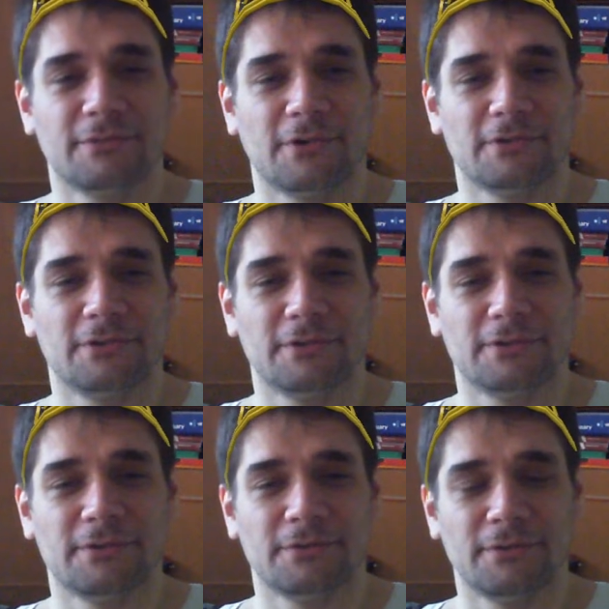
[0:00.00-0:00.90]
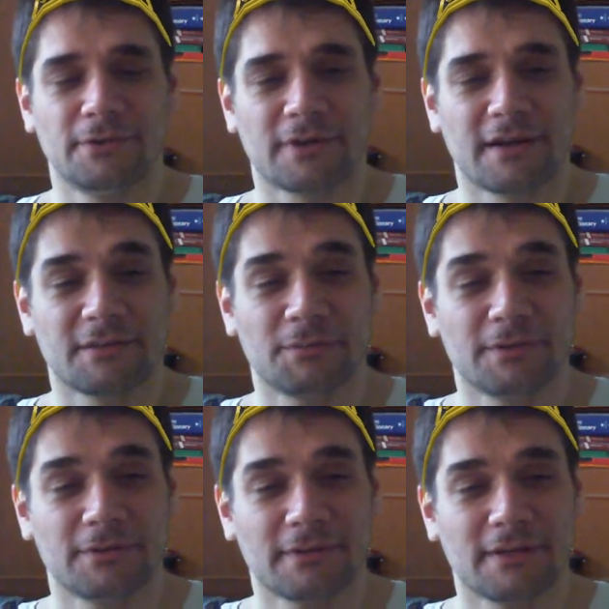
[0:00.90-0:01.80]
although your
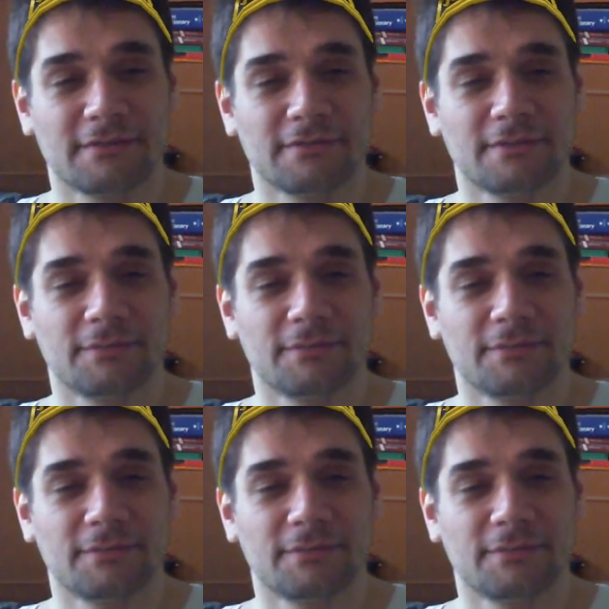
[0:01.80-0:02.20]
husband or lover